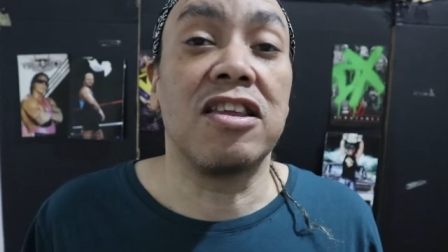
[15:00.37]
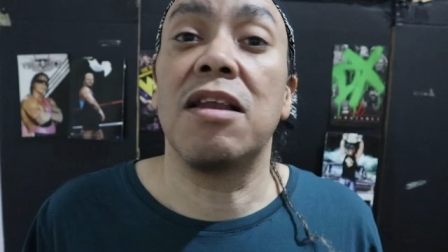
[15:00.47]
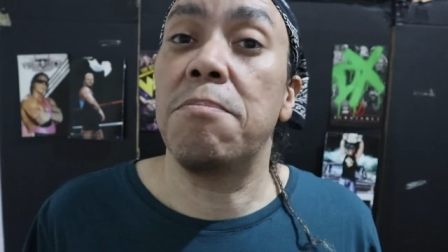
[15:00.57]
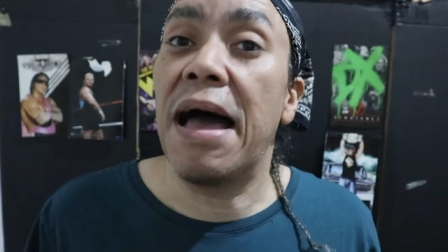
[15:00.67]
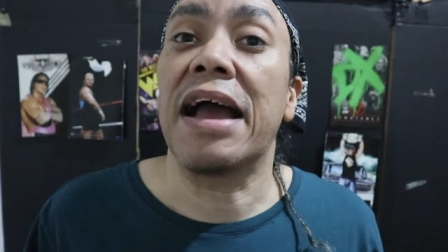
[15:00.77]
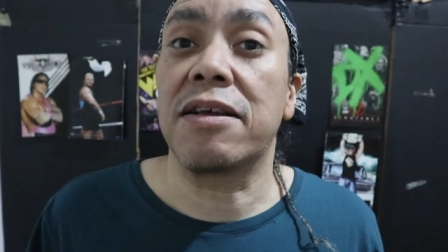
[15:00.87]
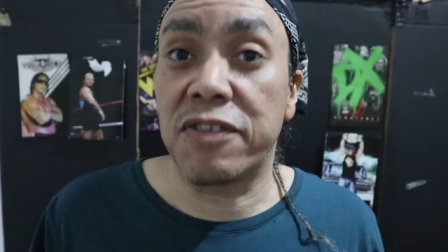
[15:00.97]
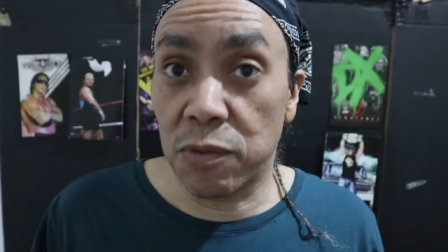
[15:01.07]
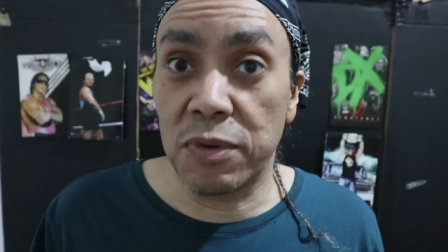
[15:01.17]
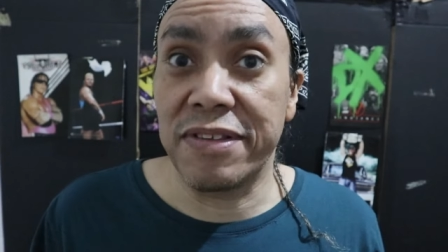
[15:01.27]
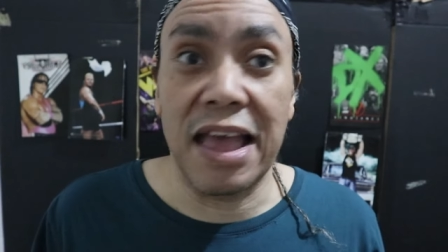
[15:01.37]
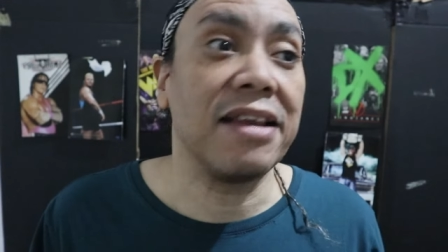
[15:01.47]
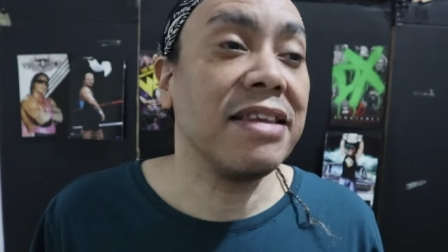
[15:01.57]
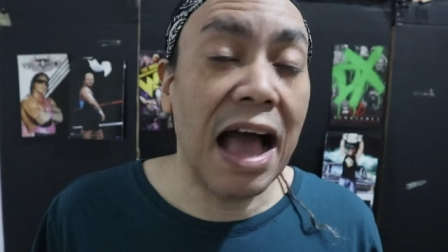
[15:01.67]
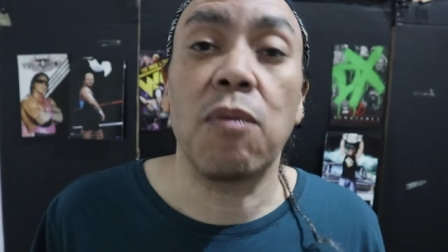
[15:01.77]
to the back of someone's
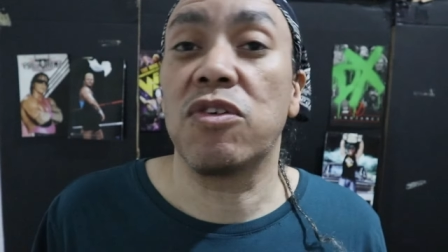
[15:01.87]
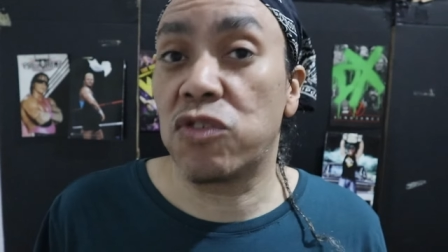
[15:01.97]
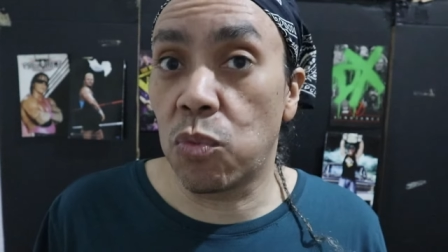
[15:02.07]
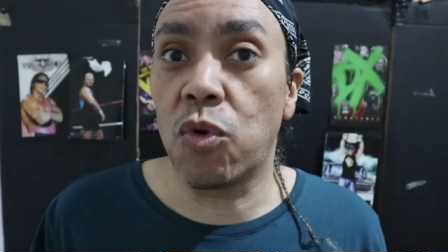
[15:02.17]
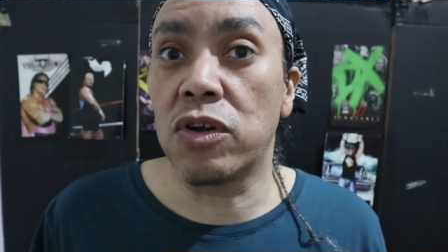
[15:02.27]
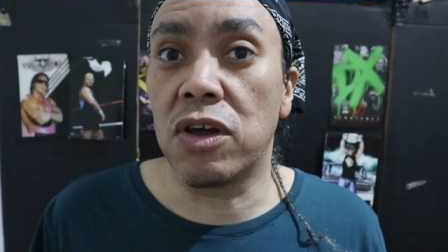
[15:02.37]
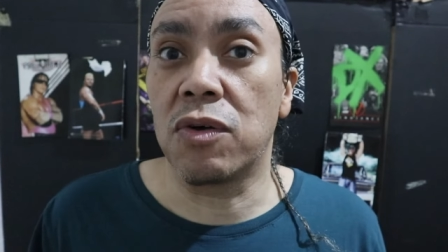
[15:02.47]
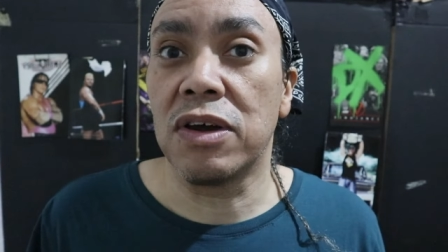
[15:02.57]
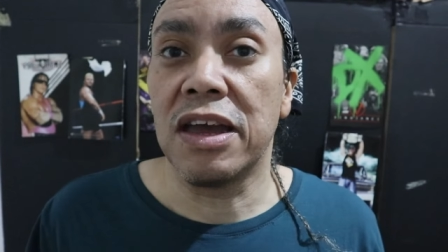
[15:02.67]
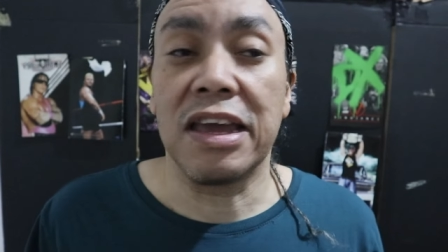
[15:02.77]
head, and that was to Wardlow.